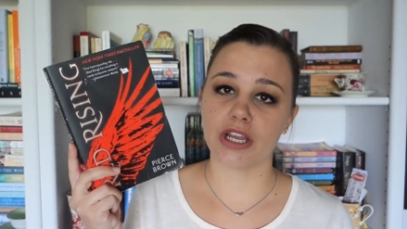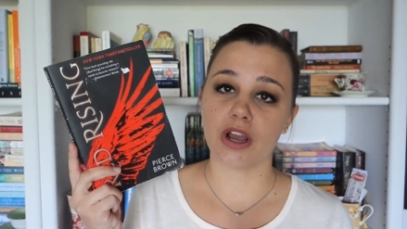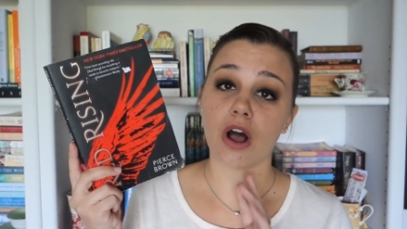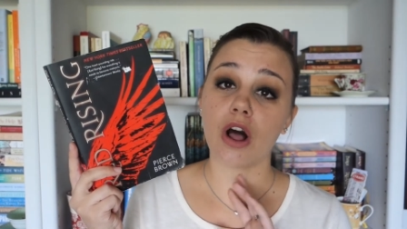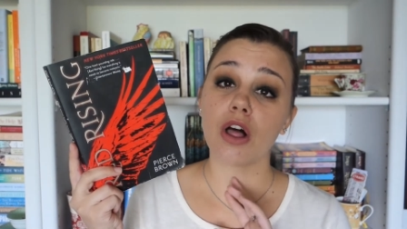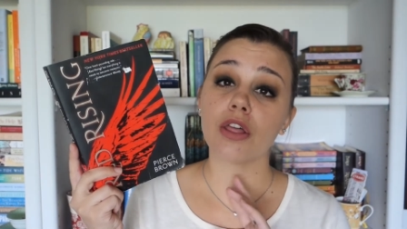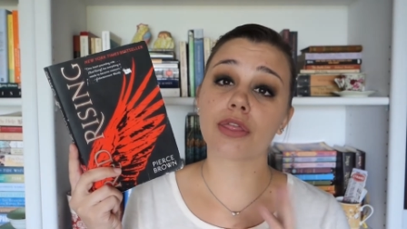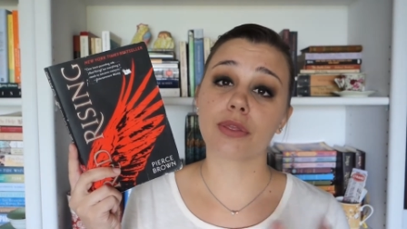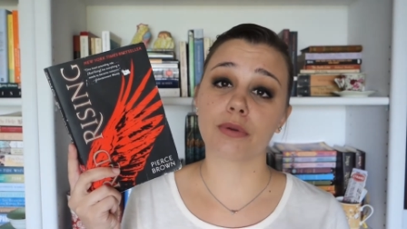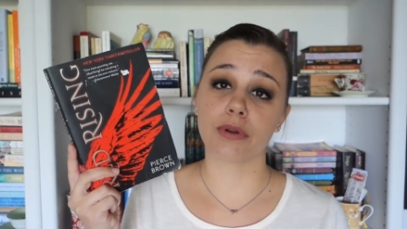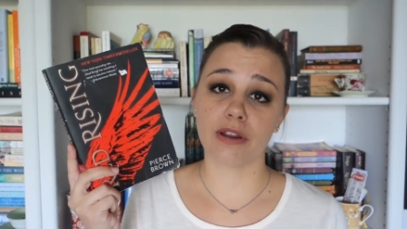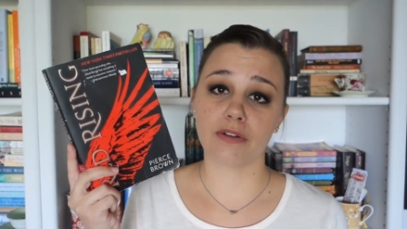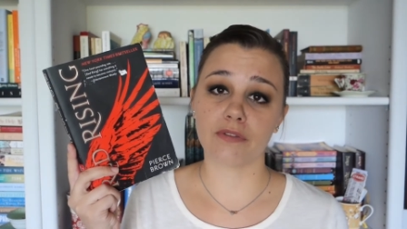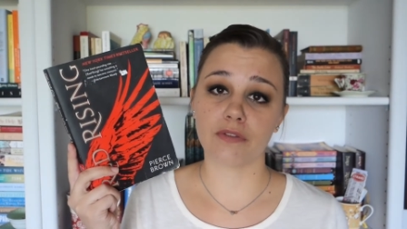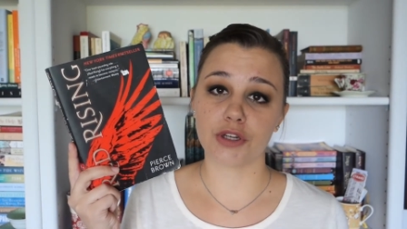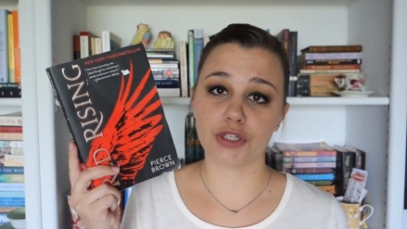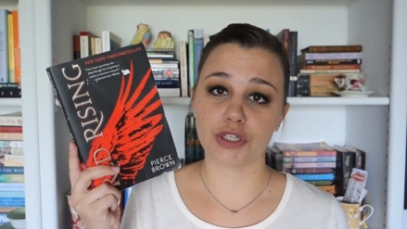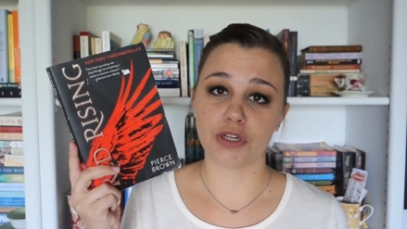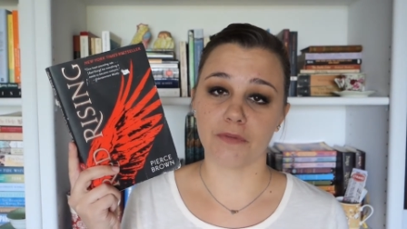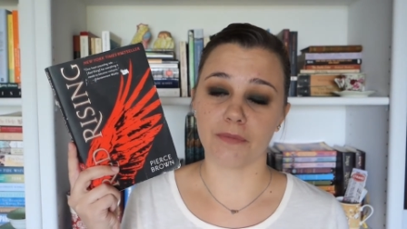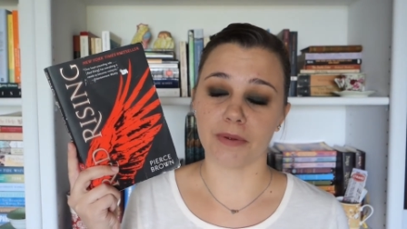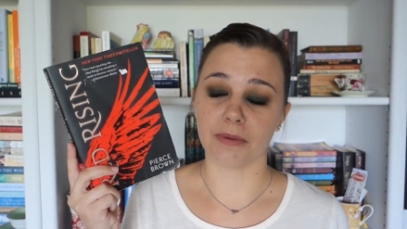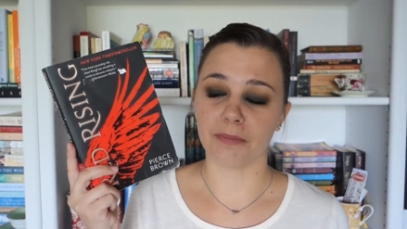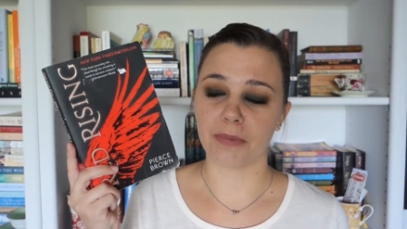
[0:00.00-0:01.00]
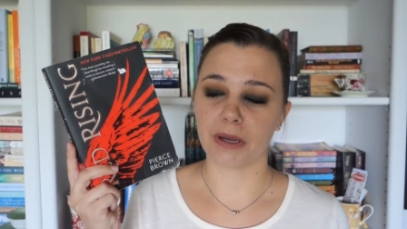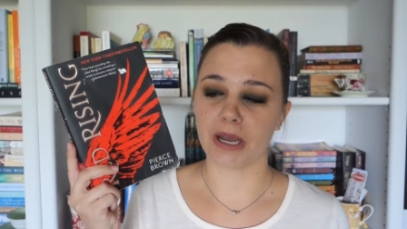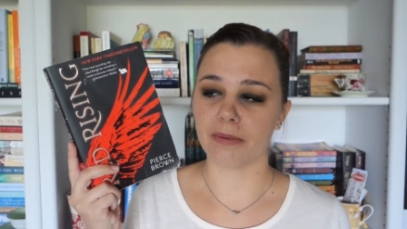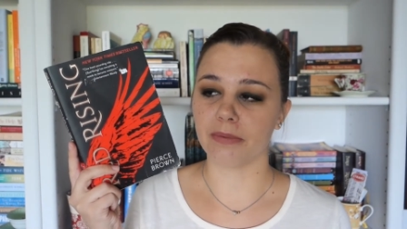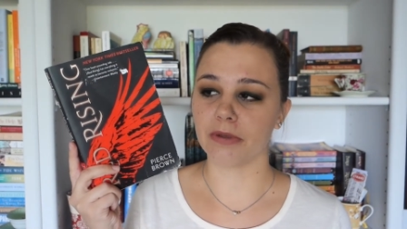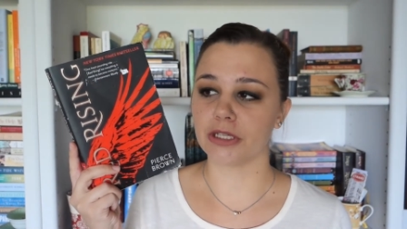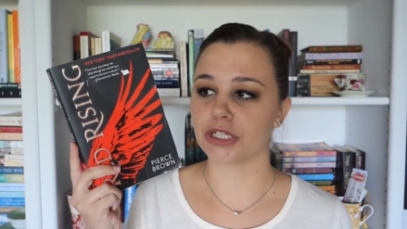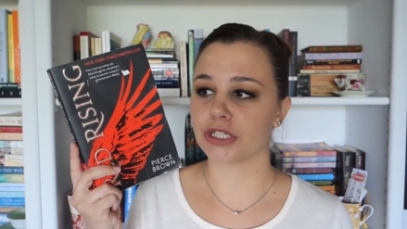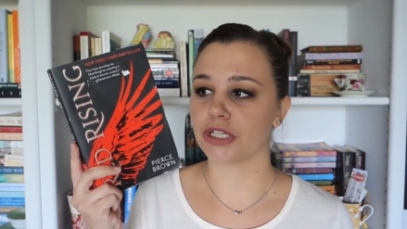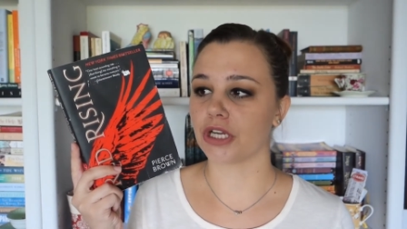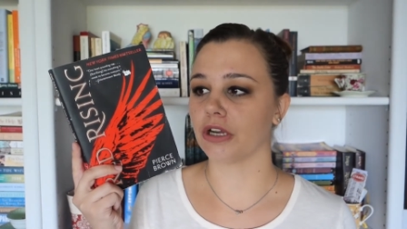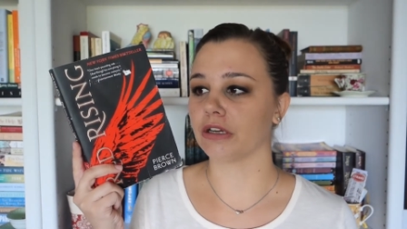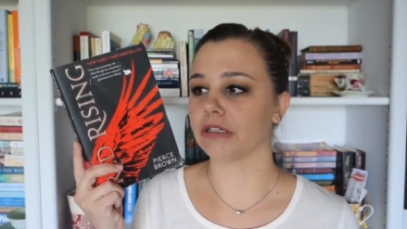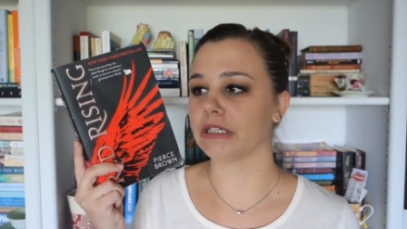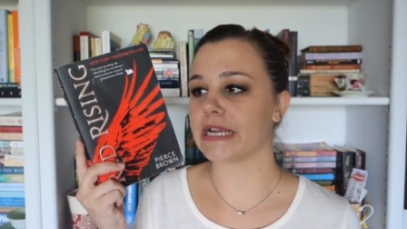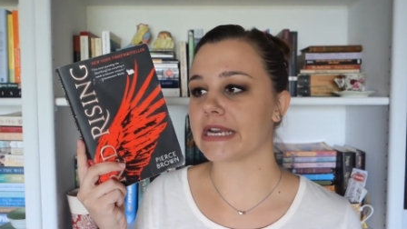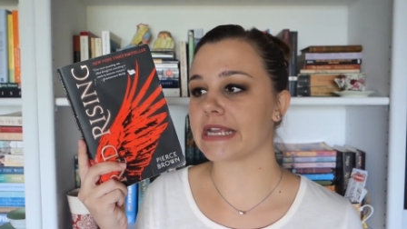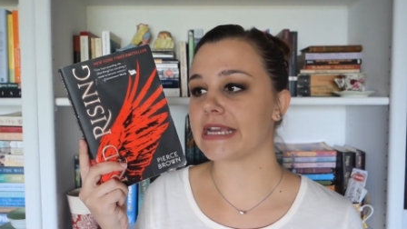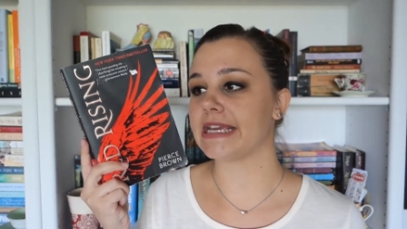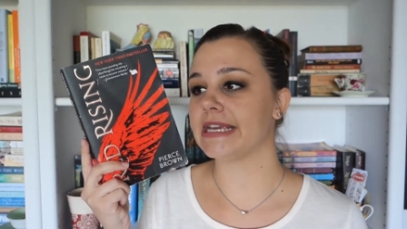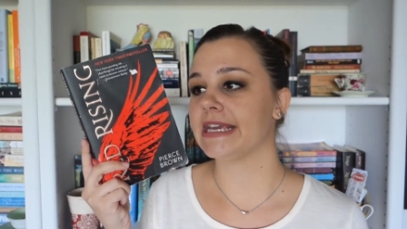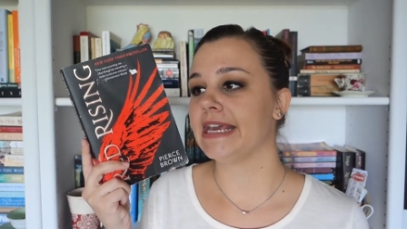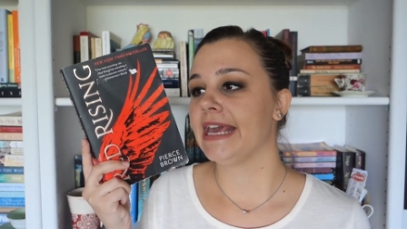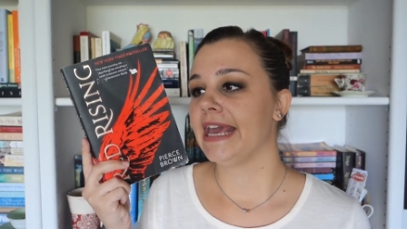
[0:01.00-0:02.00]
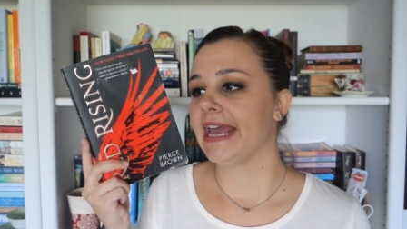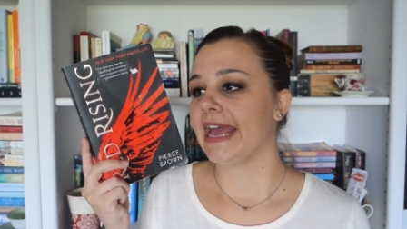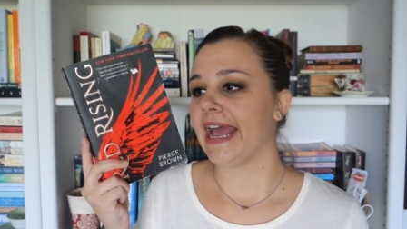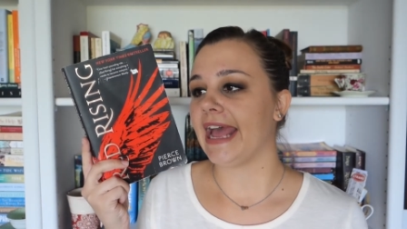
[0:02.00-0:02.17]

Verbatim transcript: all three of which have been published already,